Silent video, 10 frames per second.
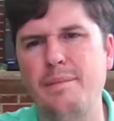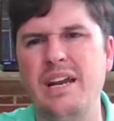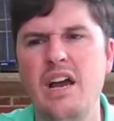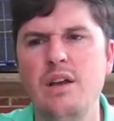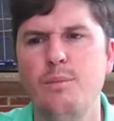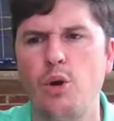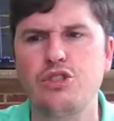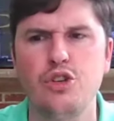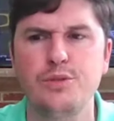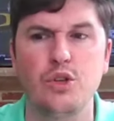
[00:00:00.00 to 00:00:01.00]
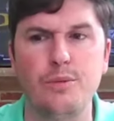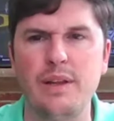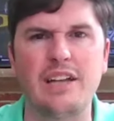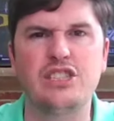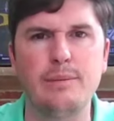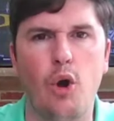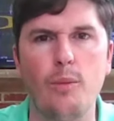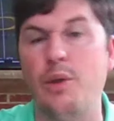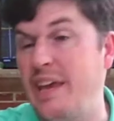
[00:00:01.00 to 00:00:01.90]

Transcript: I mean, Mark Stoops a little bit like Jim Harbaugh.